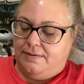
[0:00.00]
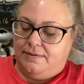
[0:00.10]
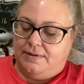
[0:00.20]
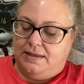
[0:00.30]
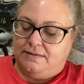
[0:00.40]

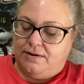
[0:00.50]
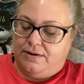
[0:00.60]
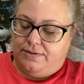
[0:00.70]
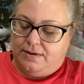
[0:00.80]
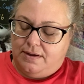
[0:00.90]
These
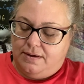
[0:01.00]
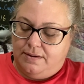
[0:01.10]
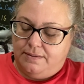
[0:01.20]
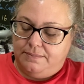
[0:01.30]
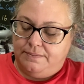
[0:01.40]
are
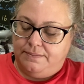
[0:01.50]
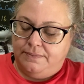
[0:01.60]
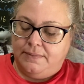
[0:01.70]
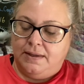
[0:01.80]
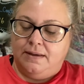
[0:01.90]
the
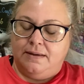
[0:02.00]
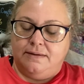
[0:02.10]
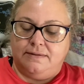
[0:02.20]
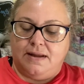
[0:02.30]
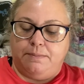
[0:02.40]

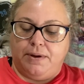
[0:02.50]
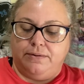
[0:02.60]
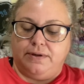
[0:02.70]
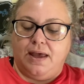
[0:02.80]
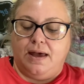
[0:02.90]

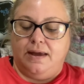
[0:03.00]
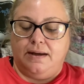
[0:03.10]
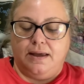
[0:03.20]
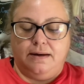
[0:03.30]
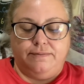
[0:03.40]
snap-on kind.
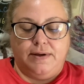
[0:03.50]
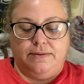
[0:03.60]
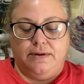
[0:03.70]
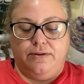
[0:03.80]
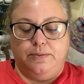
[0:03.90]
I gotta
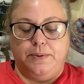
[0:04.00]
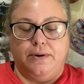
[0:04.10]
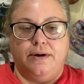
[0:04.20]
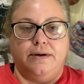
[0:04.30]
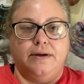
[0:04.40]
find the other
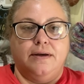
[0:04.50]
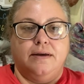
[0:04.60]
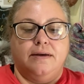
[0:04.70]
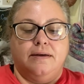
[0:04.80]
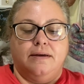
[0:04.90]
part.
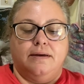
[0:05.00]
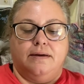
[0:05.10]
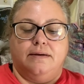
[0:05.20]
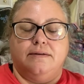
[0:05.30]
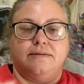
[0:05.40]

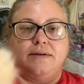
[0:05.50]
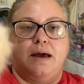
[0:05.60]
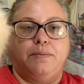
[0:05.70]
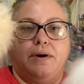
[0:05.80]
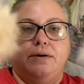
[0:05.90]

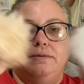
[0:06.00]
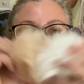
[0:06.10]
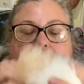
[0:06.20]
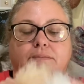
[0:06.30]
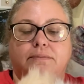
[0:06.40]
Snap-on